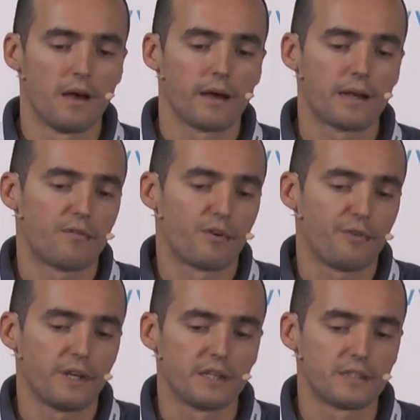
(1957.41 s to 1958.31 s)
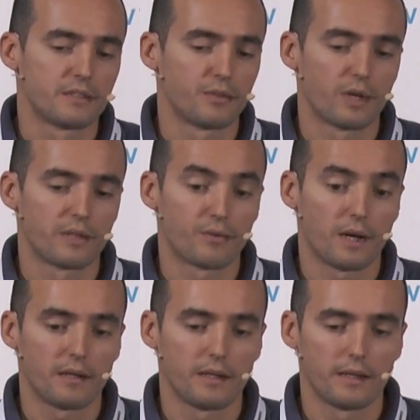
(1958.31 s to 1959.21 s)
Another thing is you can
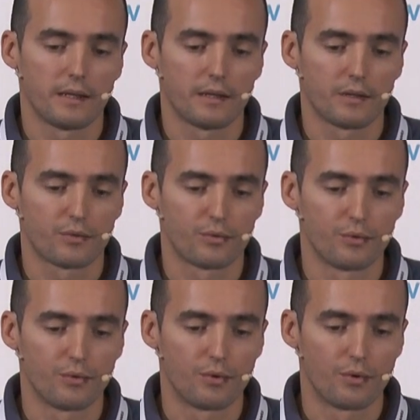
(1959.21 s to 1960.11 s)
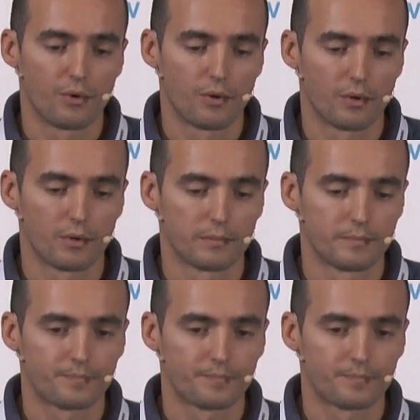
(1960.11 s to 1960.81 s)
try to